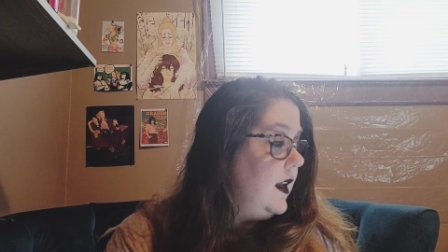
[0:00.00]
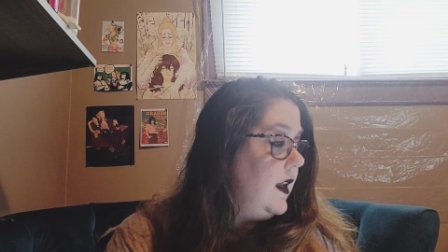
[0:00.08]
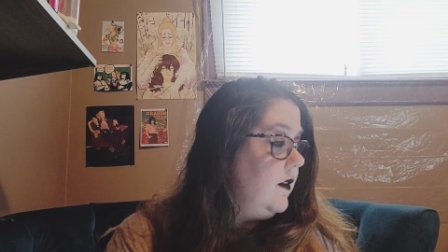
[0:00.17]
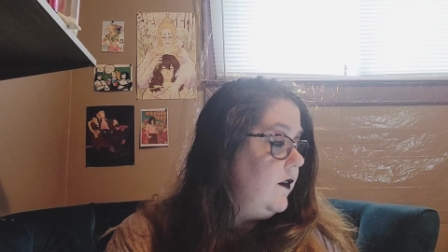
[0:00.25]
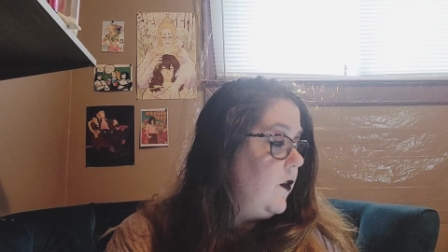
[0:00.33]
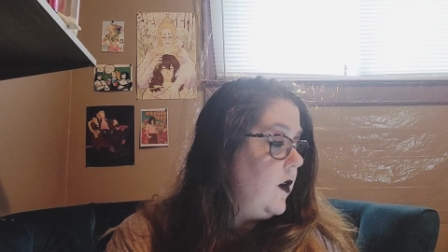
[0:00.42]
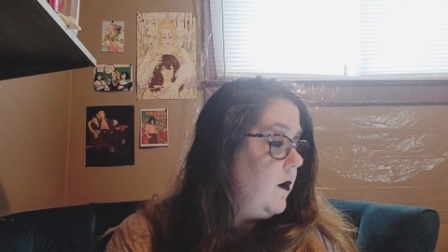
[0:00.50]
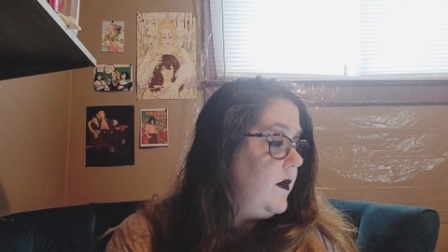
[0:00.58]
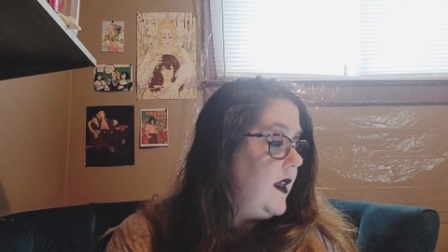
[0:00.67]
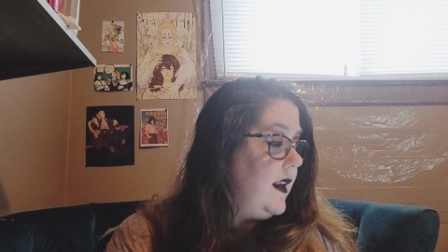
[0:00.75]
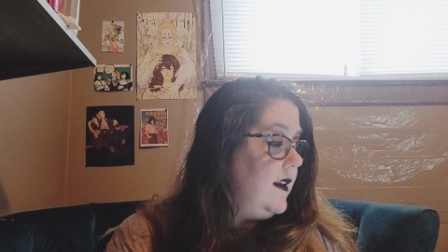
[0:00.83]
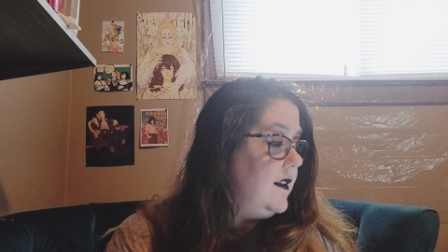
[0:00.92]
Informed
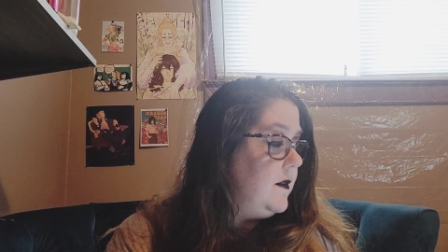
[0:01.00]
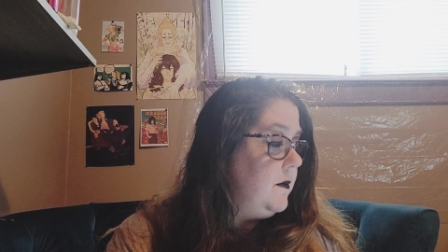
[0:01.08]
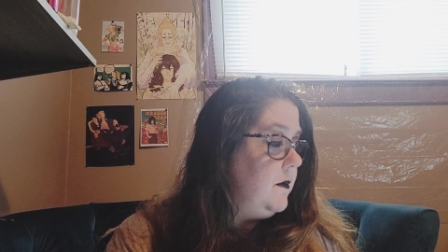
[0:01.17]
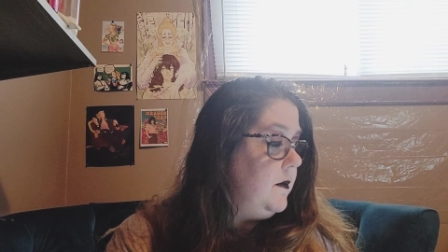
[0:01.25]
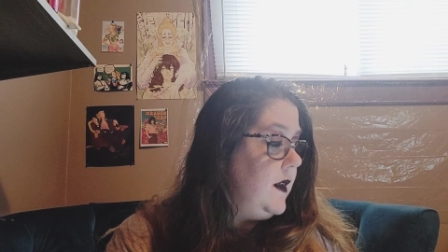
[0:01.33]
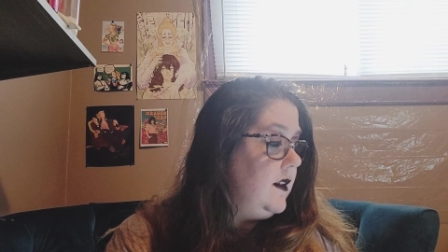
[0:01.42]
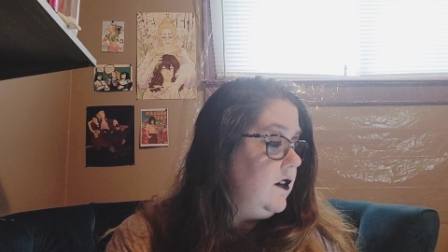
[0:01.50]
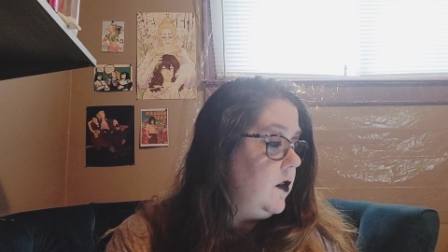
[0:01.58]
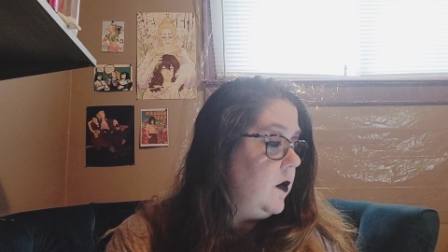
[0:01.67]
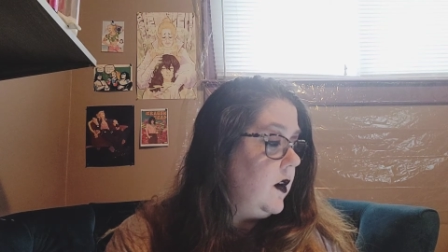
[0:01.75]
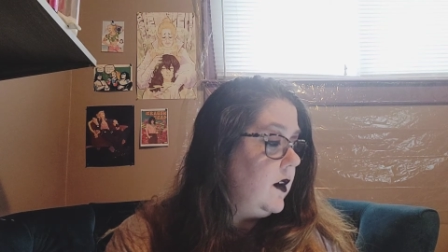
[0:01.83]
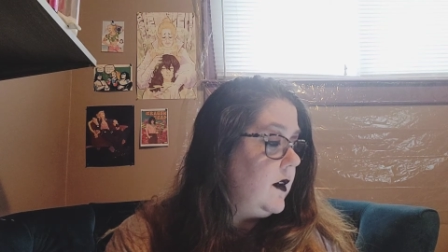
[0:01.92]
that his
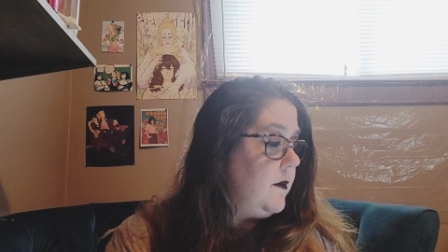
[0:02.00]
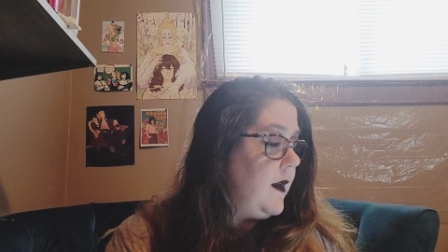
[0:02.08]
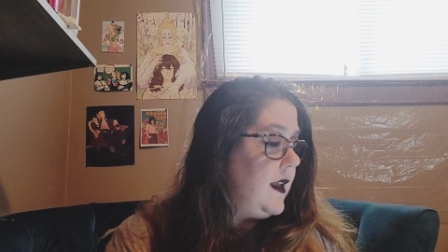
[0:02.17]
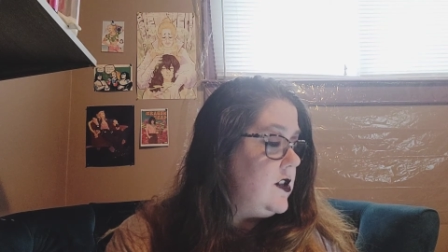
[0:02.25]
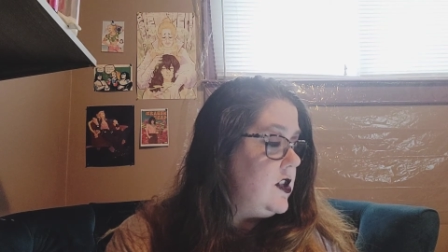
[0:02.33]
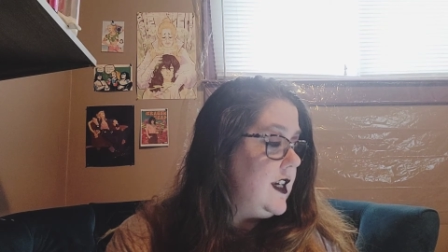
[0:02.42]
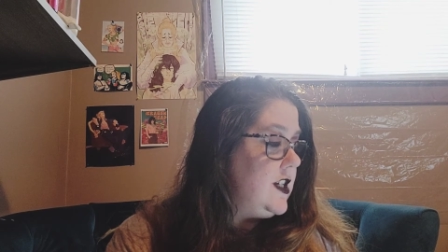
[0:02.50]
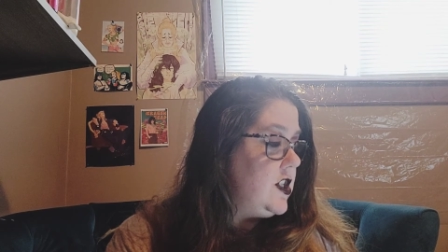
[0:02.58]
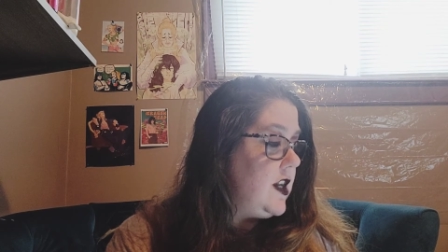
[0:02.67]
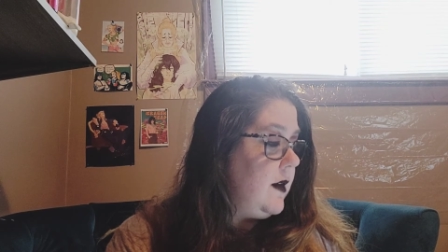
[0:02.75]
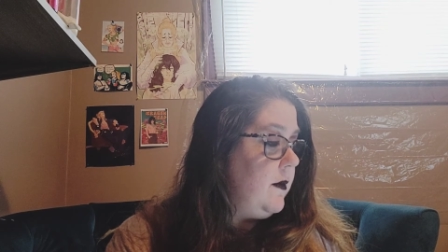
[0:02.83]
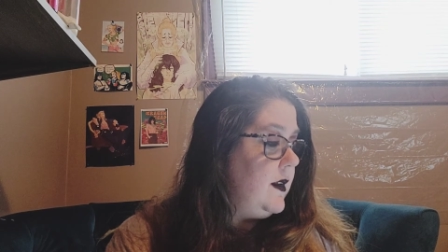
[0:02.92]
mentor, Comanche
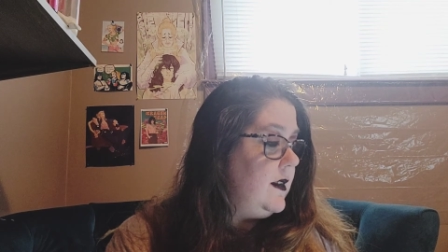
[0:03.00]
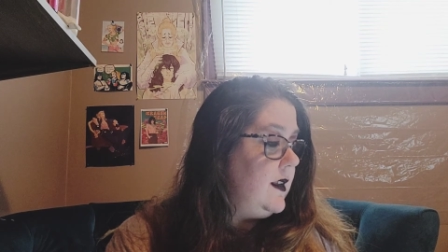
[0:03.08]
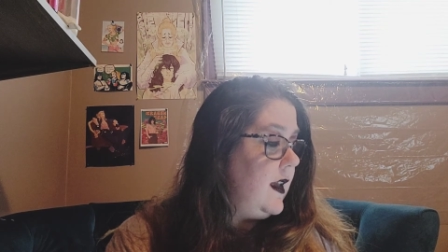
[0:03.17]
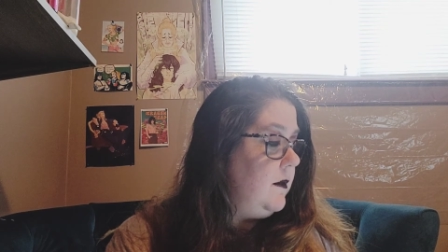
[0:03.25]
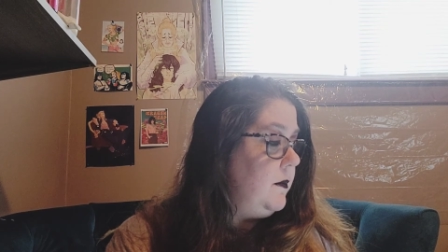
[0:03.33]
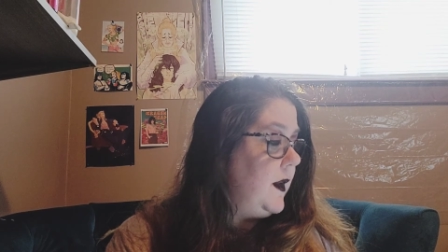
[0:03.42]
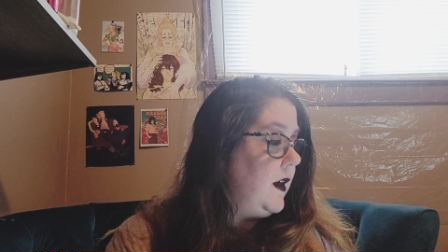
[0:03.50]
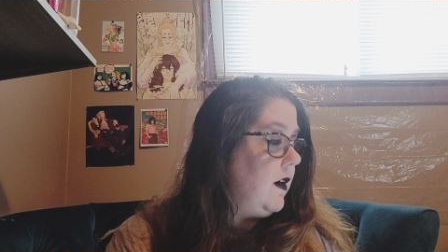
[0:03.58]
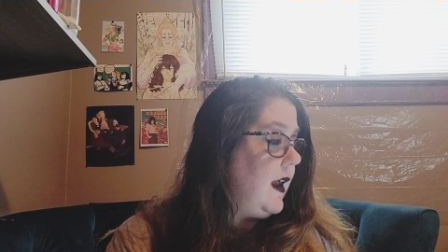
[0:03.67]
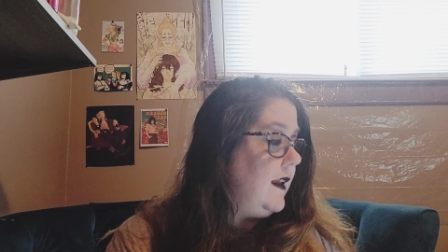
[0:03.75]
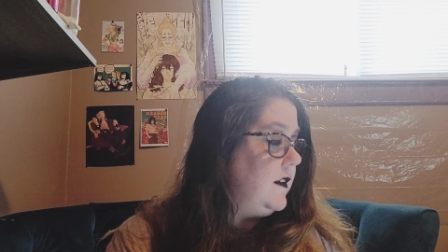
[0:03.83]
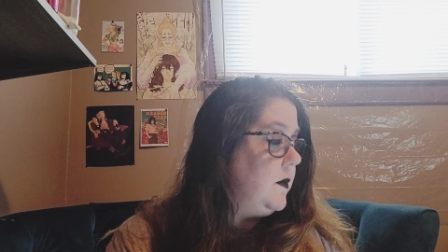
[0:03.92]
shaman Deadbeard,
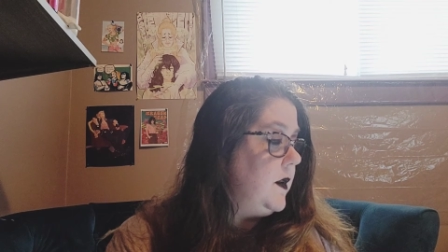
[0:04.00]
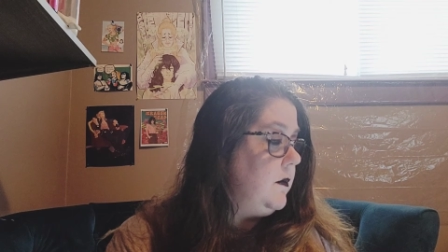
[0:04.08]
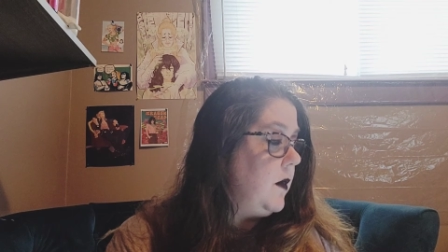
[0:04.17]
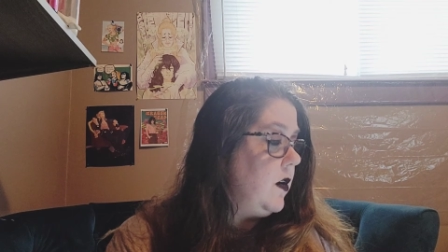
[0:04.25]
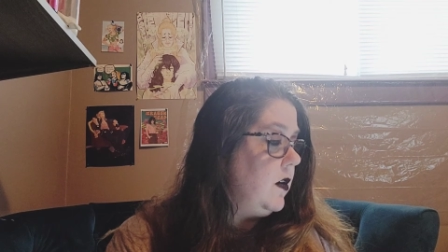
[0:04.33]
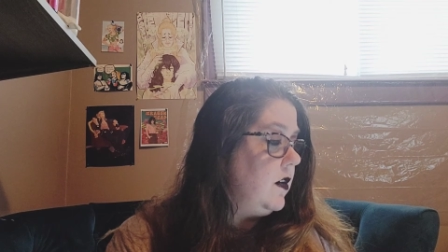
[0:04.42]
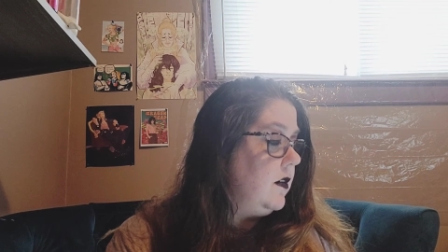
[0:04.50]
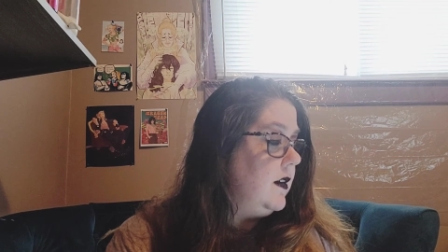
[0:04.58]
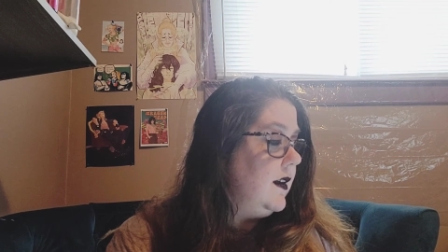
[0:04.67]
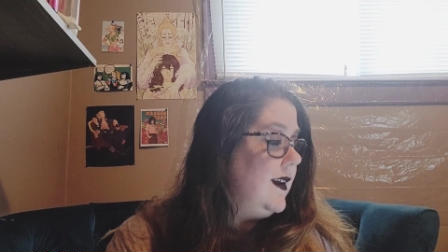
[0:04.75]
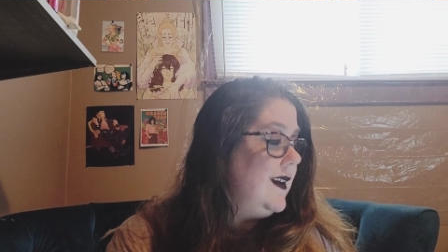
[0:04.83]
has been murdered,